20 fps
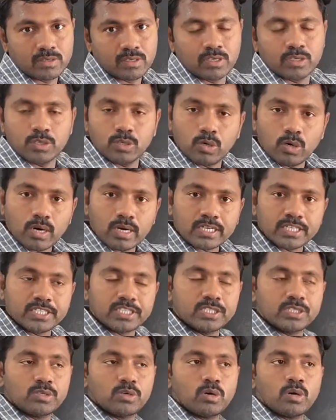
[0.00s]
You already
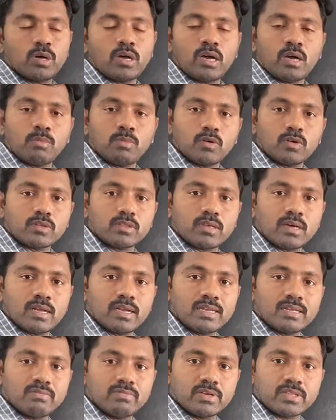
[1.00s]
know about the
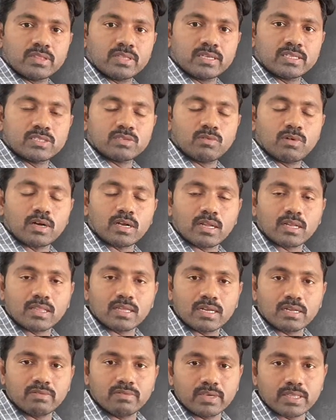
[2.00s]
living things. What are the
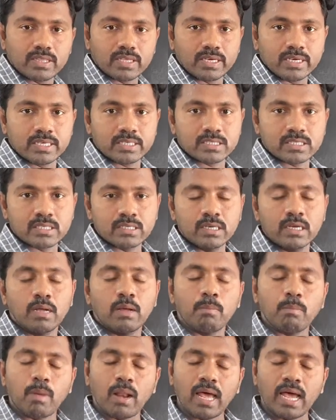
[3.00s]
living things?
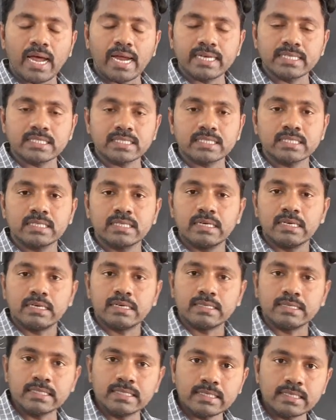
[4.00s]
Plants
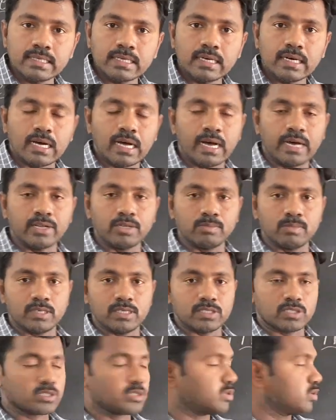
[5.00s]
and
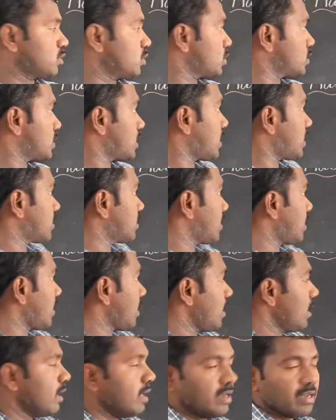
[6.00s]
animals. Those are
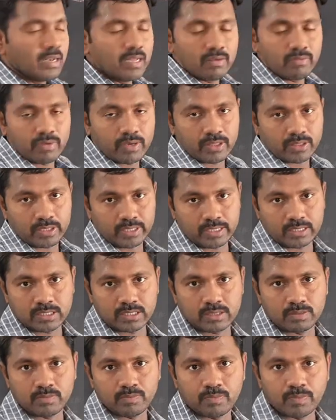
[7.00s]
the living
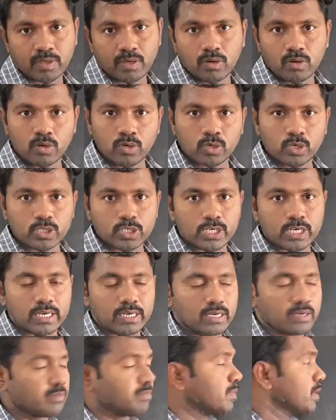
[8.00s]
things. Okay,
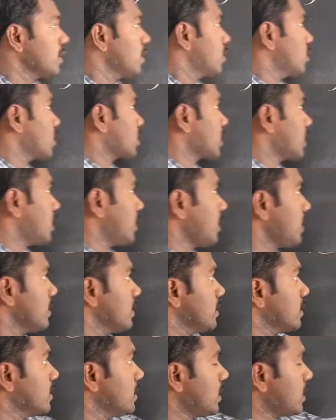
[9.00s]
children.
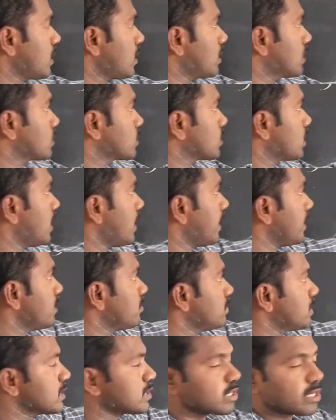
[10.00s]
Okay, here also
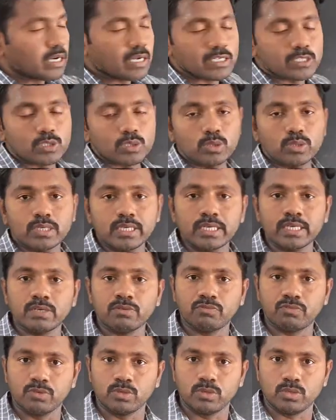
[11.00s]
animals also
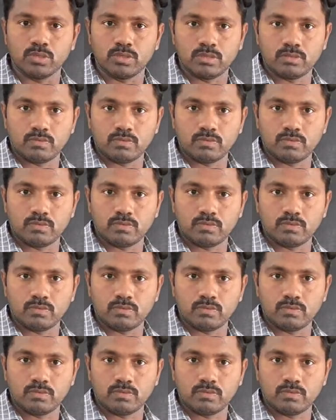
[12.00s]
need food.